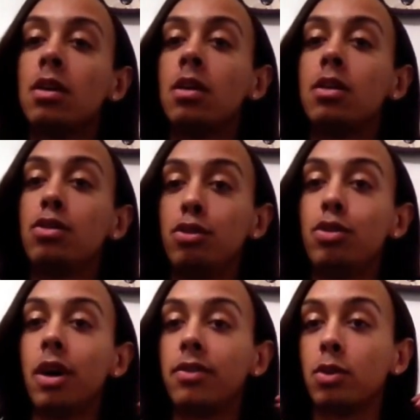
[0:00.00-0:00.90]
you do
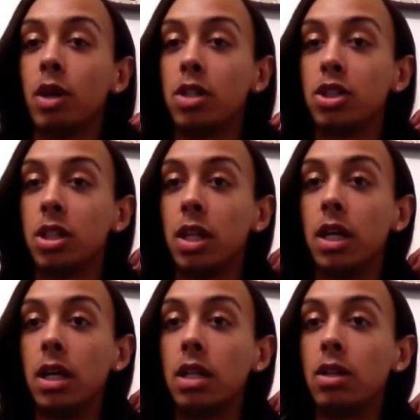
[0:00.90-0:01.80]
have to wash it
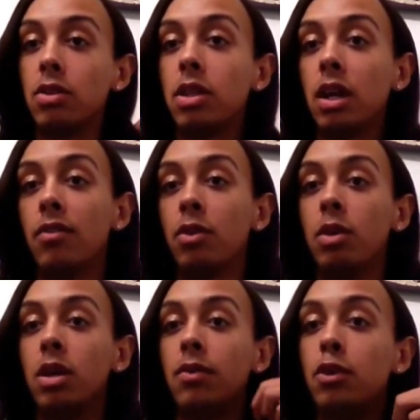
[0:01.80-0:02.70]
like literally every
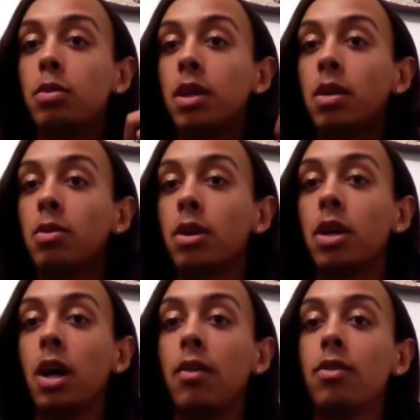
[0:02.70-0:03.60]
week. If you plan on wearing
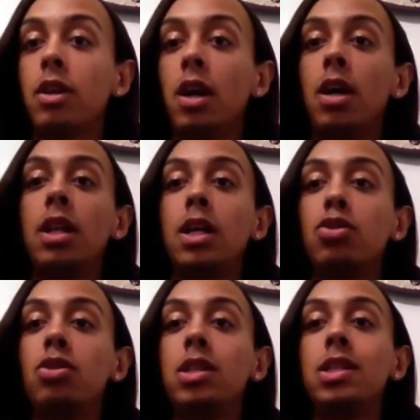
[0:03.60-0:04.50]
it every day, like you
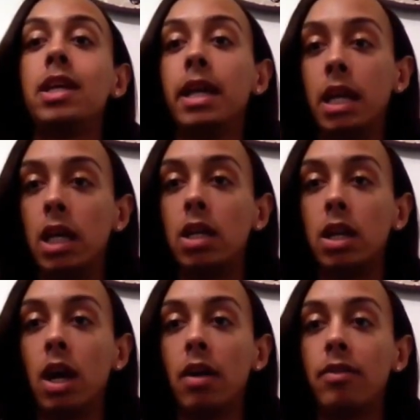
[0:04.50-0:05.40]
need to dedicate a
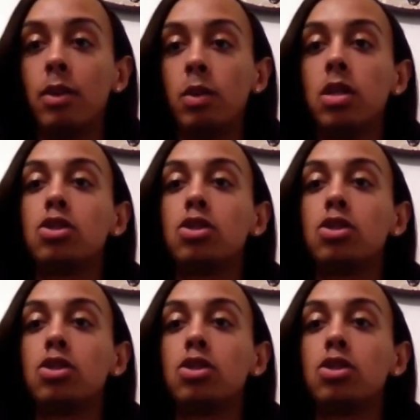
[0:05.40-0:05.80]
day out of the week to